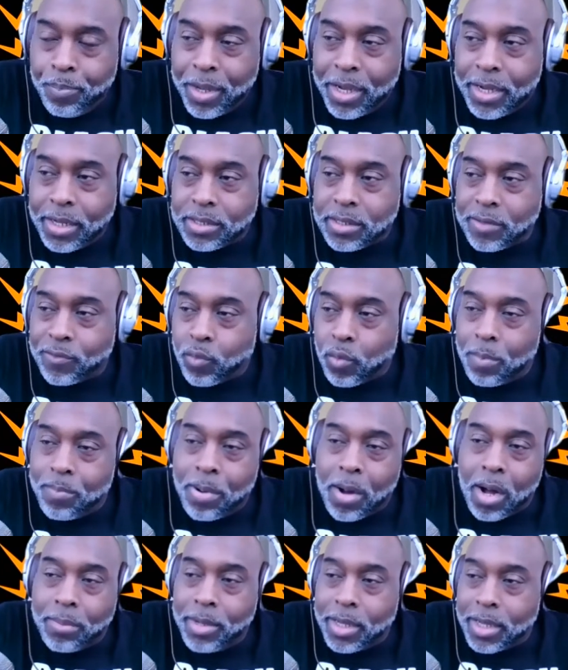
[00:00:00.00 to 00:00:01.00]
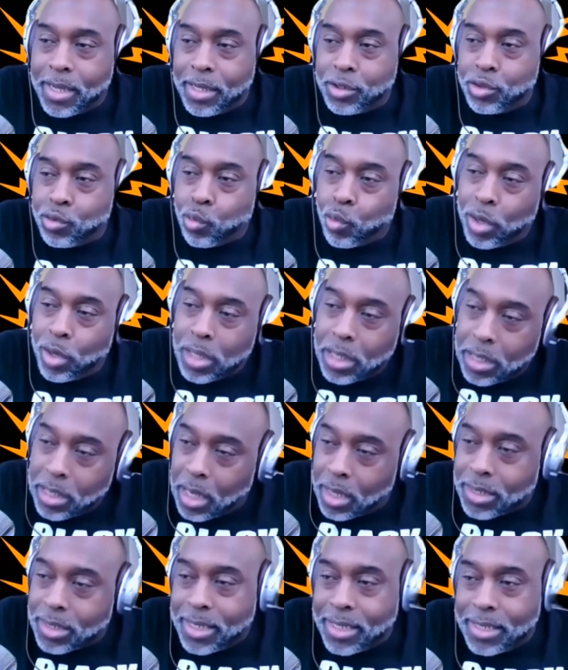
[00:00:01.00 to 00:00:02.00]
because of Republicans'
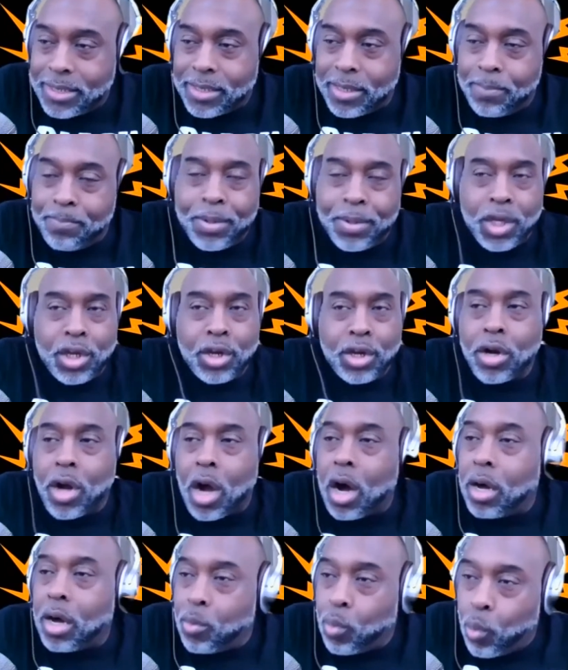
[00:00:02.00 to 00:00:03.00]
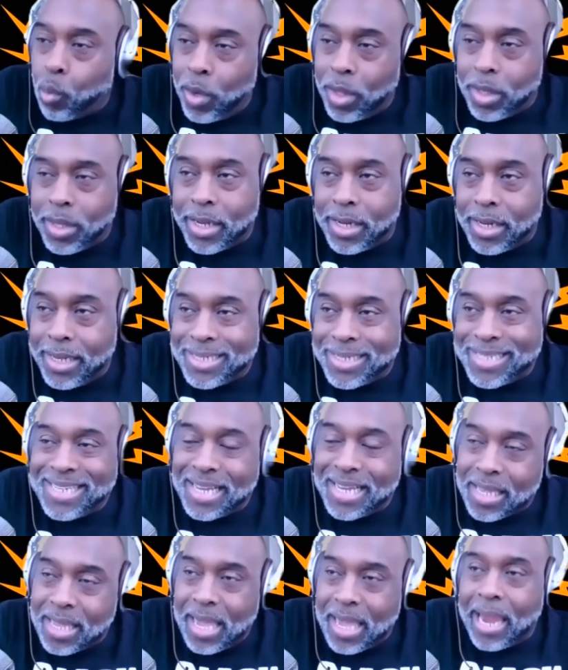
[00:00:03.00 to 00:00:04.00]
reluctance and pure unwillingness
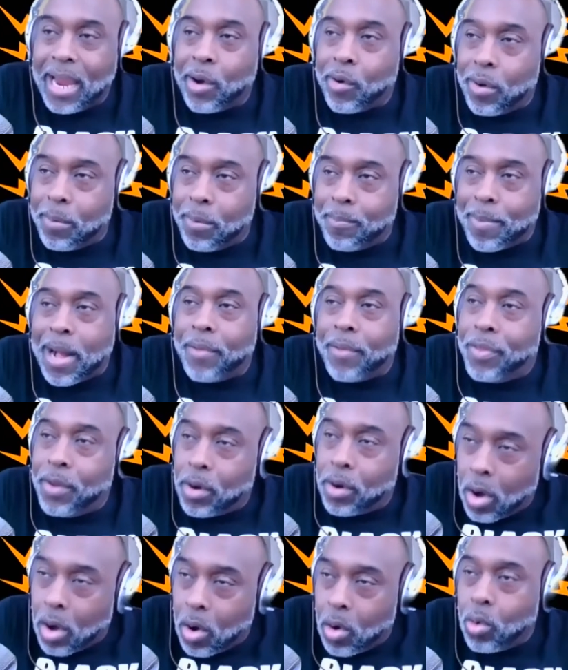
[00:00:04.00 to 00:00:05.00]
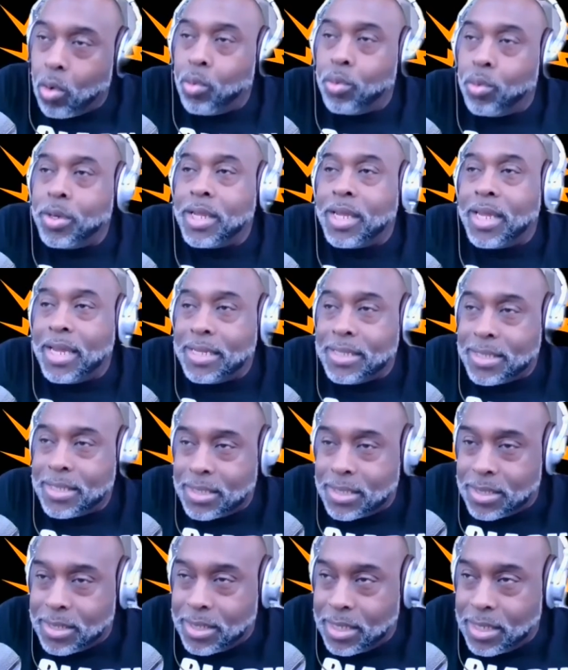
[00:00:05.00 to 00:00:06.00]
to care about their own
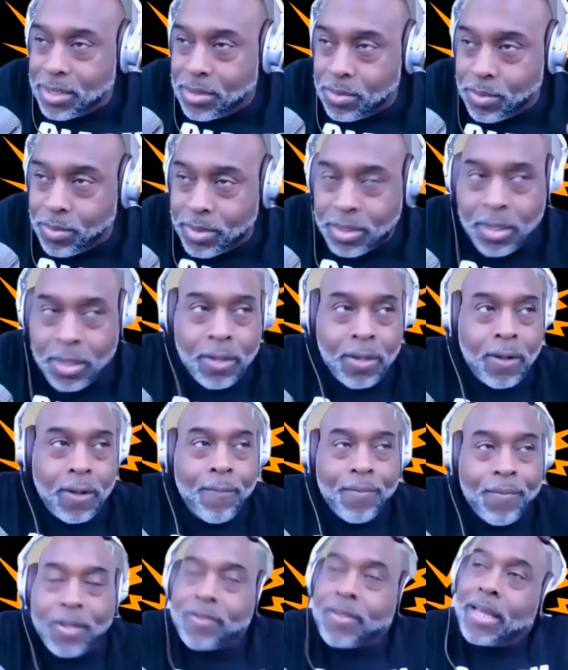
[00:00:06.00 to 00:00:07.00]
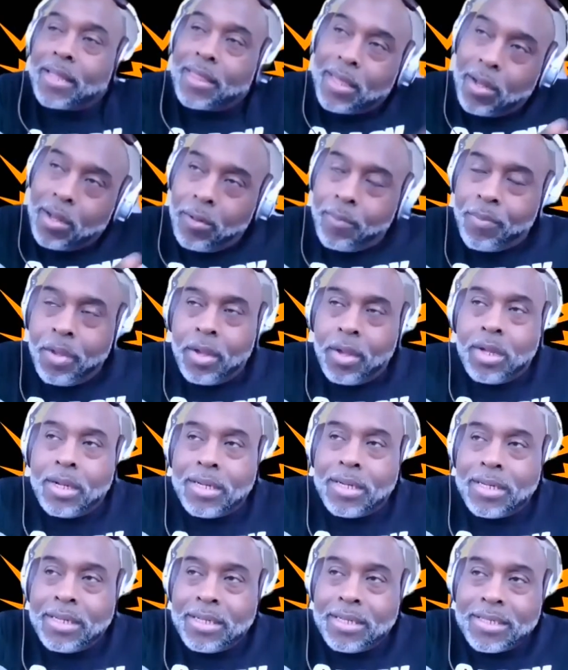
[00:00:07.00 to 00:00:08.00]
constituents. It's like they'll
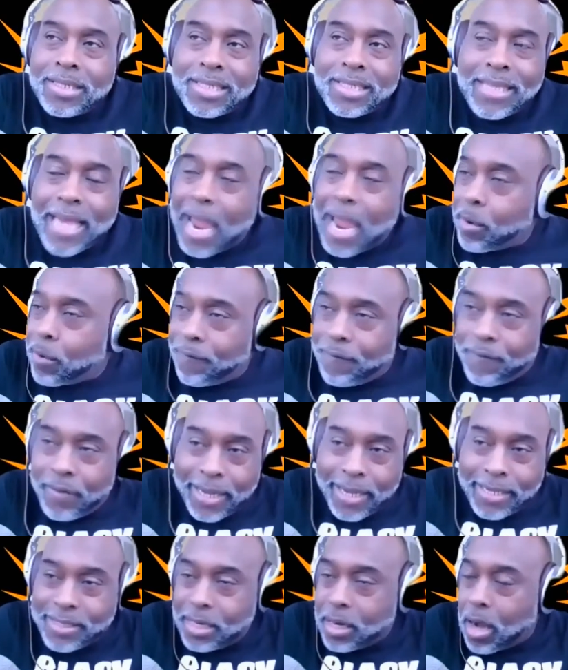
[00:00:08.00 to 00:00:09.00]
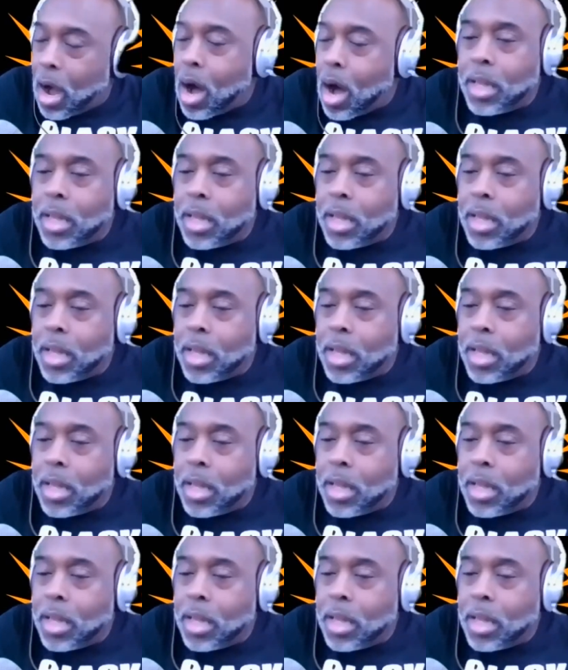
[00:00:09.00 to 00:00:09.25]
sacrifice an